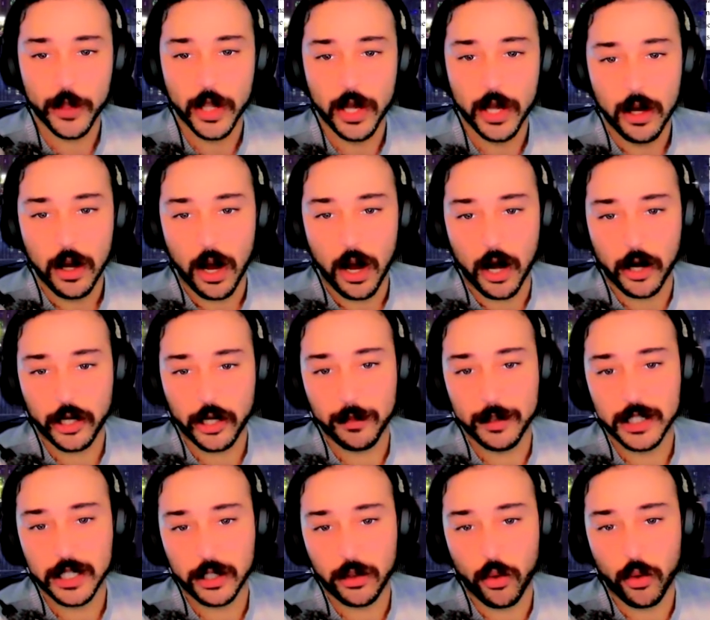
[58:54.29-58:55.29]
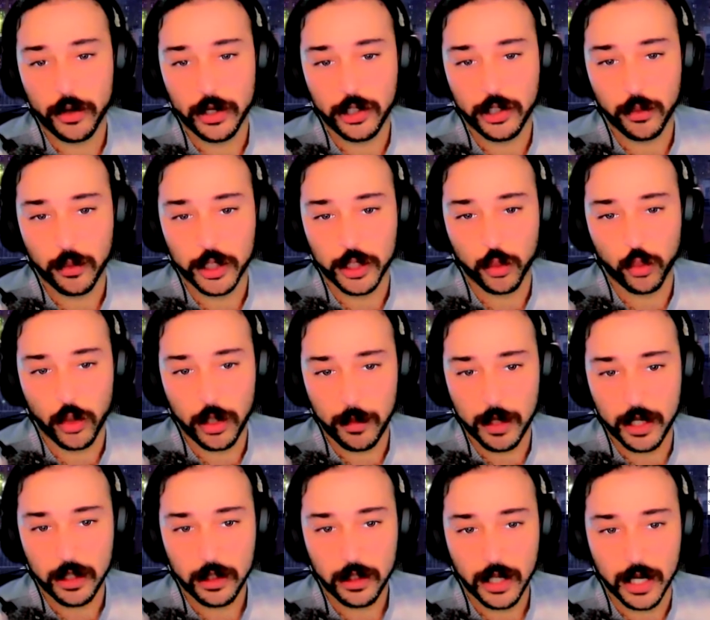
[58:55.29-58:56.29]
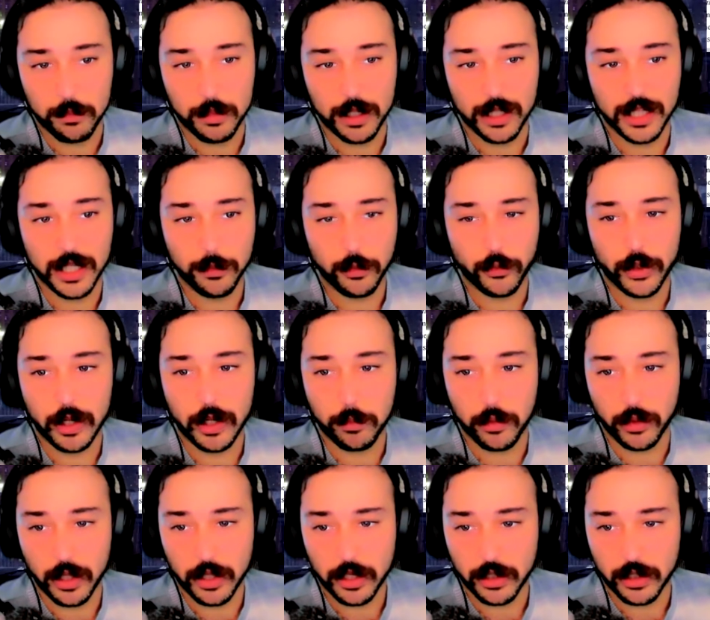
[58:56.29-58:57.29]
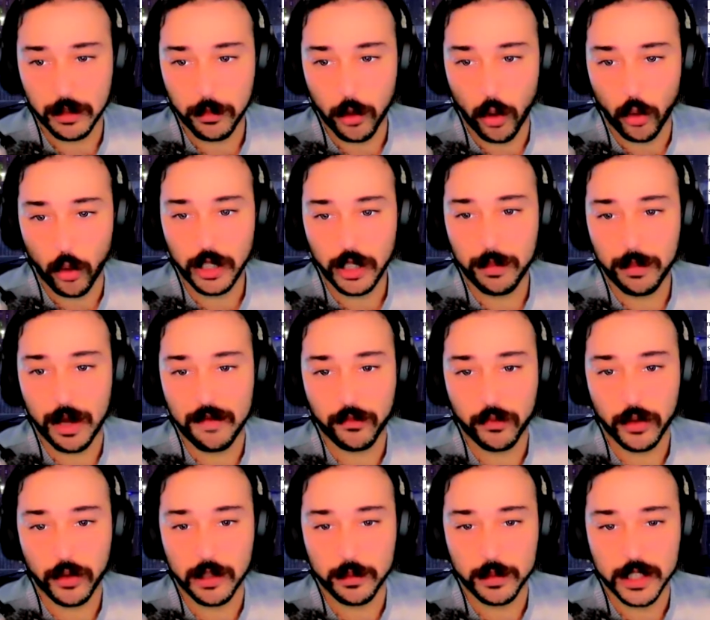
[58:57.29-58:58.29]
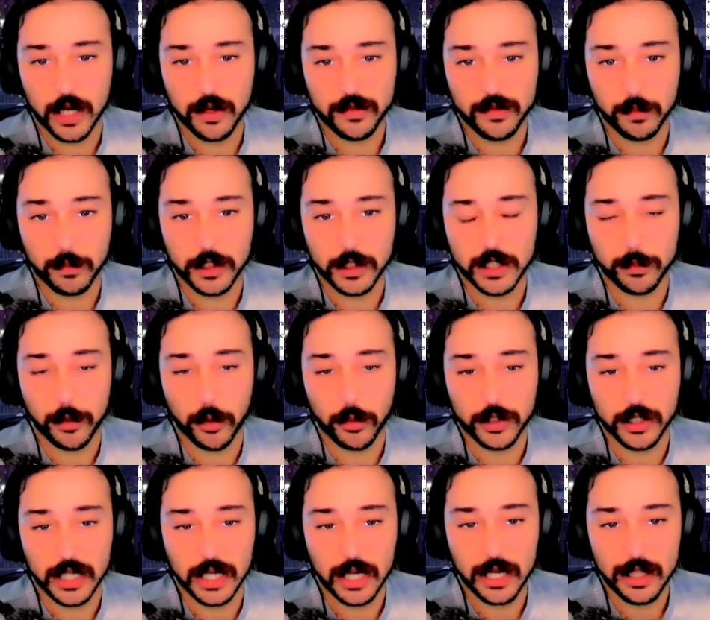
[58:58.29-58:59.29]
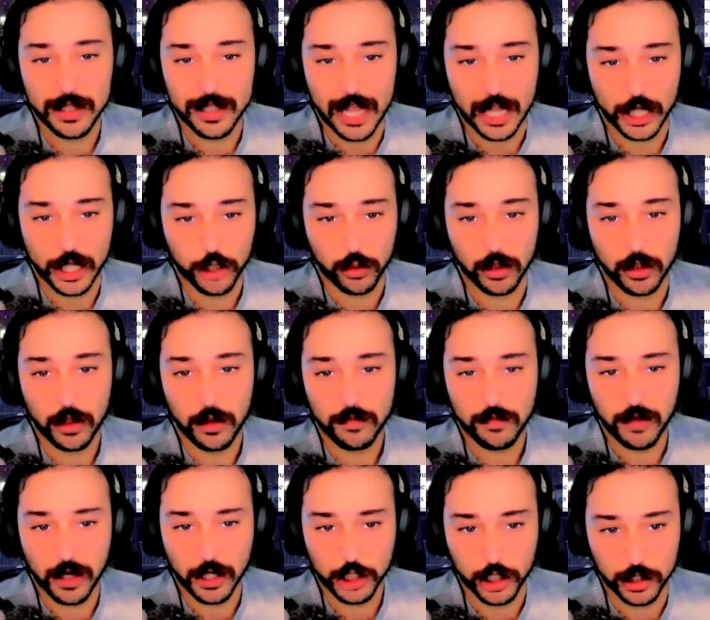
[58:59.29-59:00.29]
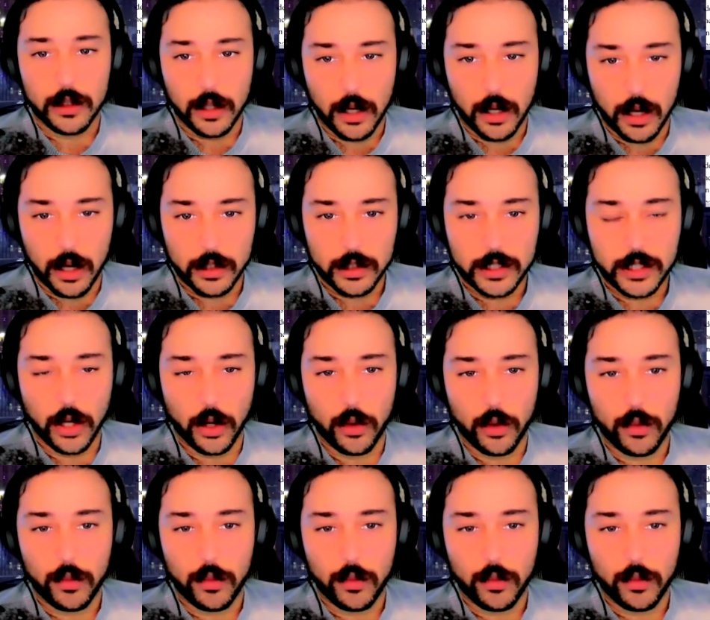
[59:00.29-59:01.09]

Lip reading: arguments according to which women can be liberated politically only by freeing themselves from the supposedly natural function. So